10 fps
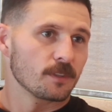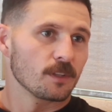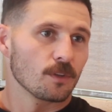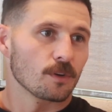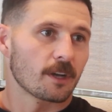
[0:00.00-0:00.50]

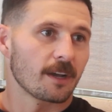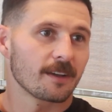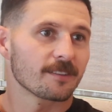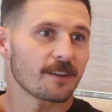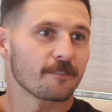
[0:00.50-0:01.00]
Look,
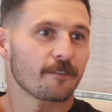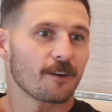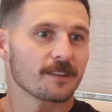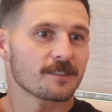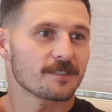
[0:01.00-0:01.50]
some
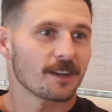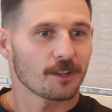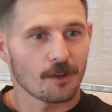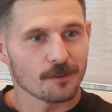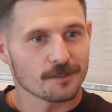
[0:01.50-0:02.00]
fights are
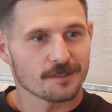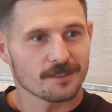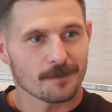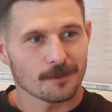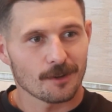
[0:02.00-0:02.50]
close.
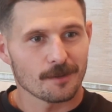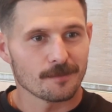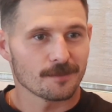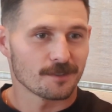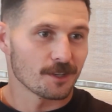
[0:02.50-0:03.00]

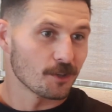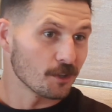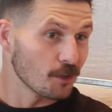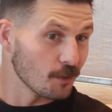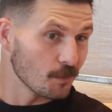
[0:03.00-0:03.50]
Sometimes you could
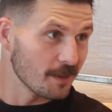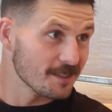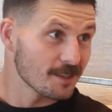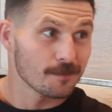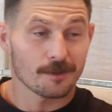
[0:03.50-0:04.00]
have got the
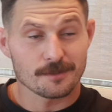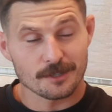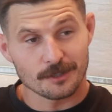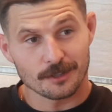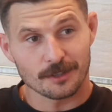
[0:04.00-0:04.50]
win, sometimes you
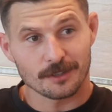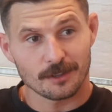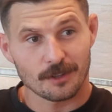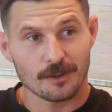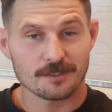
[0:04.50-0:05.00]
could have got the
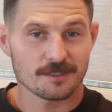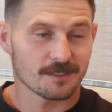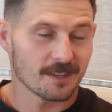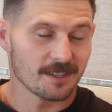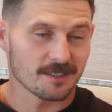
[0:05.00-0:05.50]

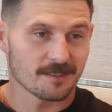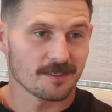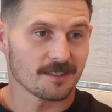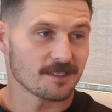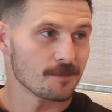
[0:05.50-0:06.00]
loss. It's
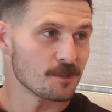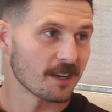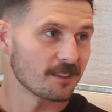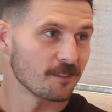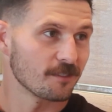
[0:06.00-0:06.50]

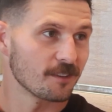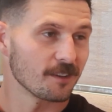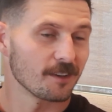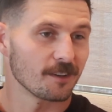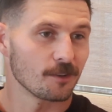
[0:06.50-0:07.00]
subjective
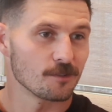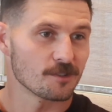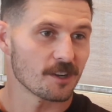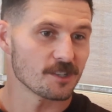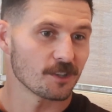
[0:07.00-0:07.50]
to who's
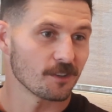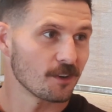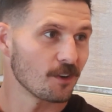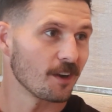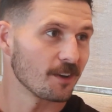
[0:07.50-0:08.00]
judging on the
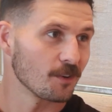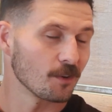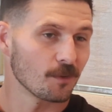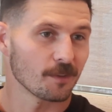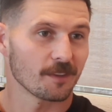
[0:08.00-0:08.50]
night
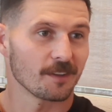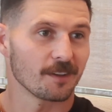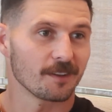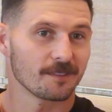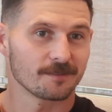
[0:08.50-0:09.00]
or
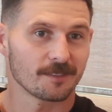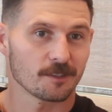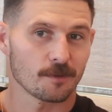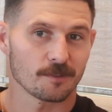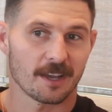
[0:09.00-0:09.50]
I
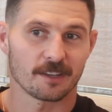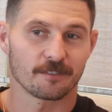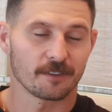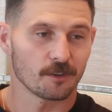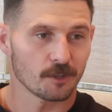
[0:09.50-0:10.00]
suppose how you
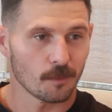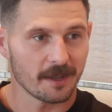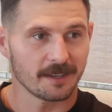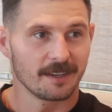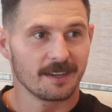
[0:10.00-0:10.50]
feel you
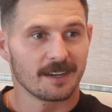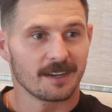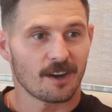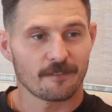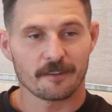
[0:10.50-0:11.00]
went.
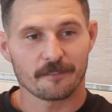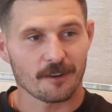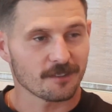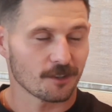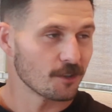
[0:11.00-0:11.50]
I've had
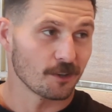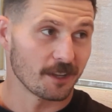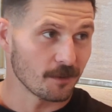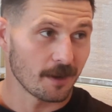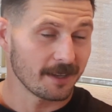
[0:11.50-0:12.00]
fights that could have gone
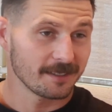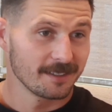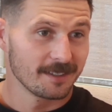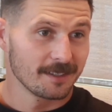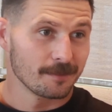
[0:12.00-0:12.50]
either way,
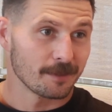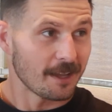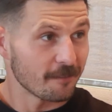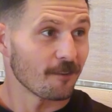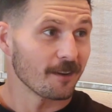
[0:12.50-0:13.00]
but
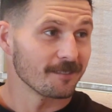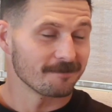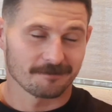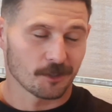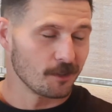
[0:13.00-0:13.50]
that fight
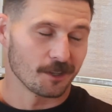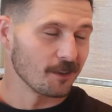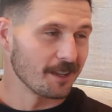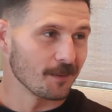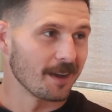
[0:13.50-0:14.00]
couldn't have
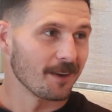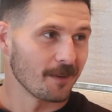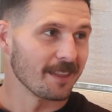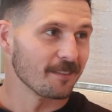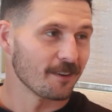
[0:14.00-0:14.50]
gone either way. I
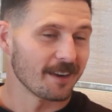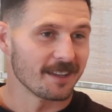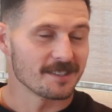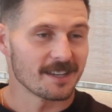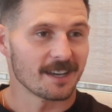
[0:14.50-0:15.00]
won that fight
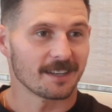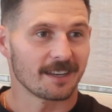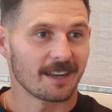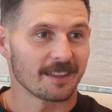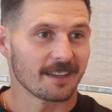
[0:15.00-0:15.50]
hands down,
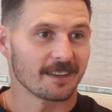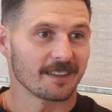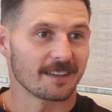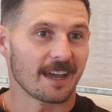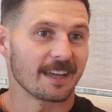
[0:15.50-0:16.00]
and at the end of
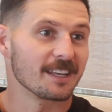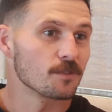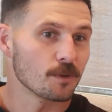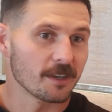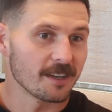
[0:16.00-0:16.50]
the day, it
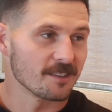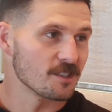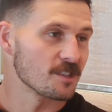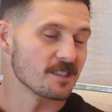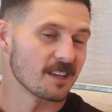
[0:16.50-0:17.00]
is what it is.
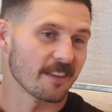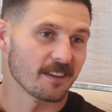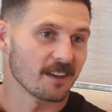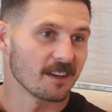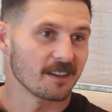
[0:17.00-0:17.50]
It's just
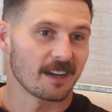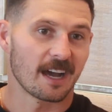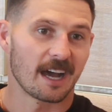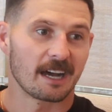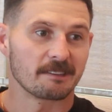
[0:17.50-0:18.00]
another
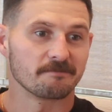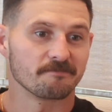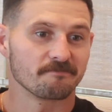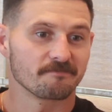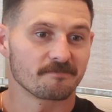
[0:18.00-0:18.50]

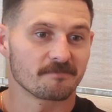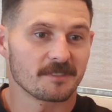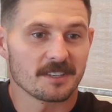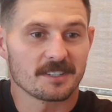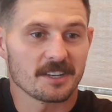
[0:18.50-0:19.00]

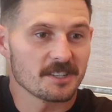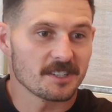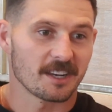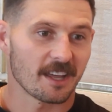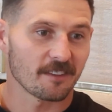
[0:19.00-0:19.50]

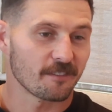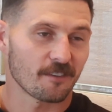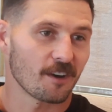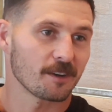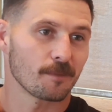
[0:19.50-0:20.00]
decision, another
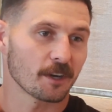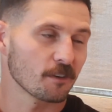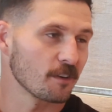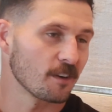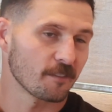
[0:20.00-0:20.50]
fight in my
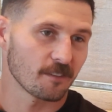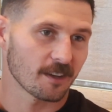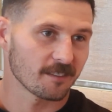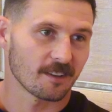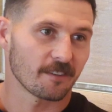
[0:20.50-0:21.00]
career.
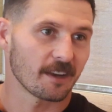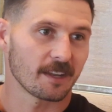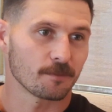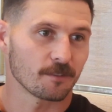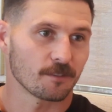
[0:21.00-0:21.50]
Like I said, I've had
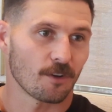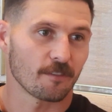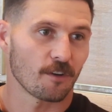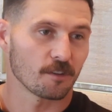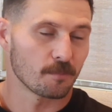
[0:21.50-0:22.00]
heaps of Thai
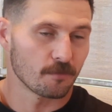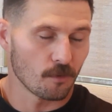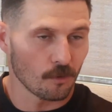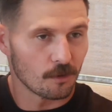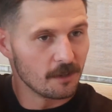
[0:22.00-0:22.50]
fights
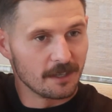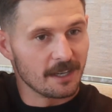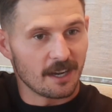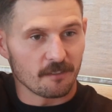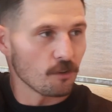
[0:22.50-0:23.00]
before.
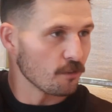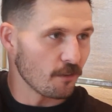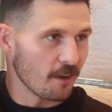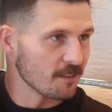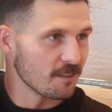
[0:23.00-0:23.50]
I've lost
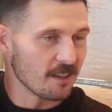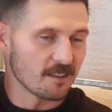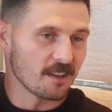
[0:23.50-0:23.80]
fights.